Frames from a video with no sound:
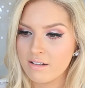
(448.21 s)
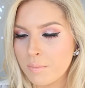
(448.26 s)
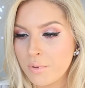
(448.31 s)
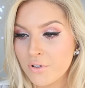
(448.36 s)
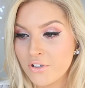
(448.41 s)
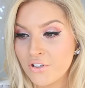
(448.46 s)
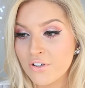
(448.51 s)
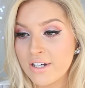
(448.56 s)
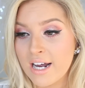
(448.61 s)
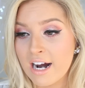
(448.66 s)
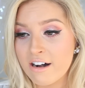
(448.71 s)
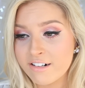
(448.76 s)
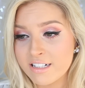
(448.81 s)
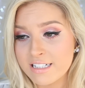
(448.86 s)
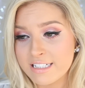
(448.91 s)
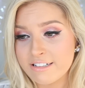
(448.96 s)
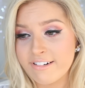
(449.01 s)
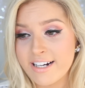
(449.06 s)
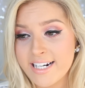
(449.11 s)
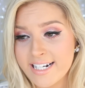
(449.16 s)
The book you're
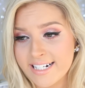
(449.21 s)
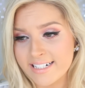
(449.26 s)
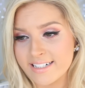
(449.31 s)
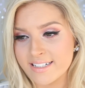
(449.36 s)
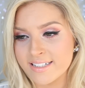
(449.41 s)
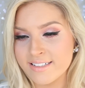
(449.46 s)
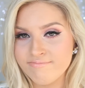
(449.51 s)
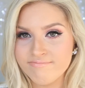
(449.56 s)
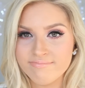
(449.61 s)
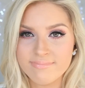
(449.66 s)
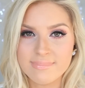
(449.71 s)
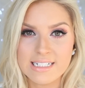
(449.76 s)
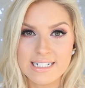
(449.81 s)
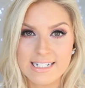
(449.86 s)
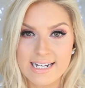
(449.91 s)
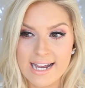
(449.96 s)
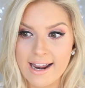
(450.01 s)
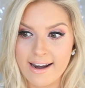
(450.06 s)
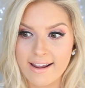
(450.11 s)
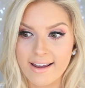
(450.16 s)
currently reading.
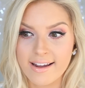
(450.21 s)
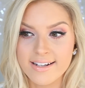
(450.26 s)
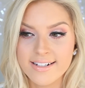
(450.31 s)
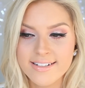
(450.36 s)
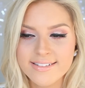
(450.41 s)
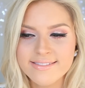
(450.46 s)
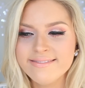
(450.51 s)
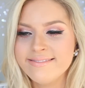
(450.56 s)
Nada.